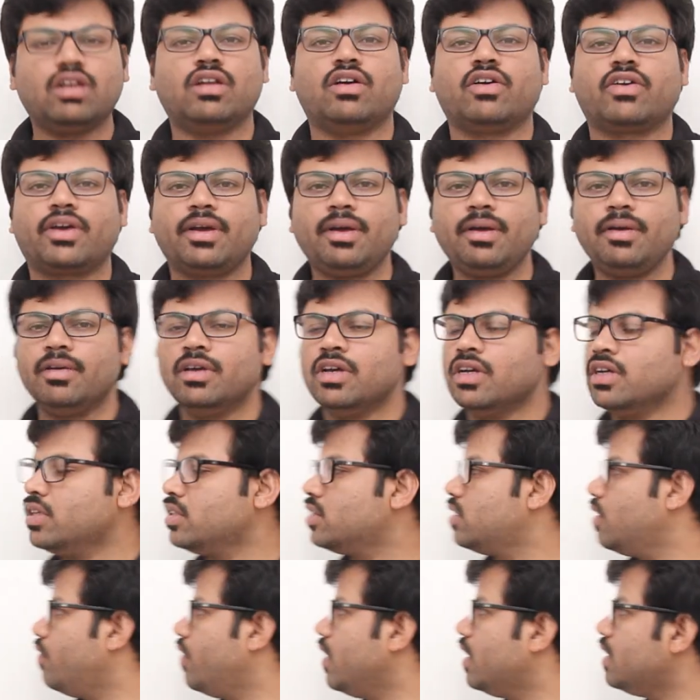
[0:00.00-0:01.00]
Okay,
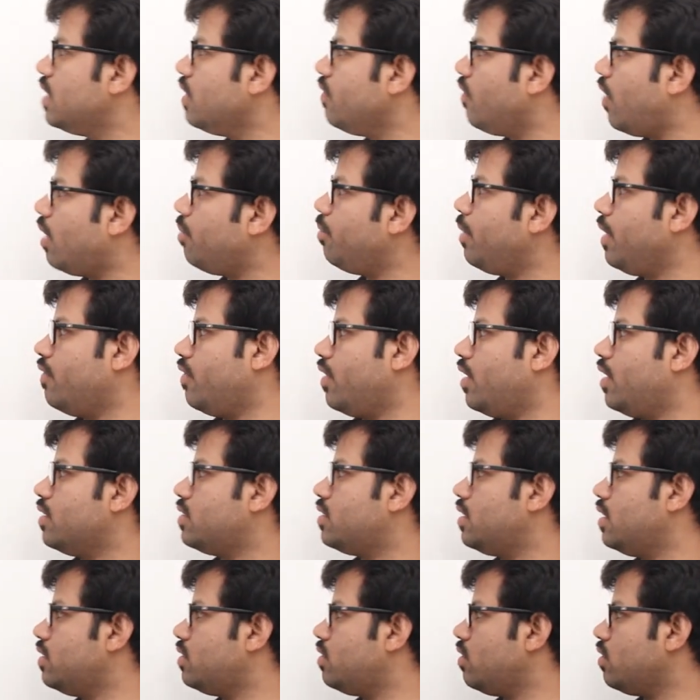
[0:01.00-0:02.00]
so we'll see one by one.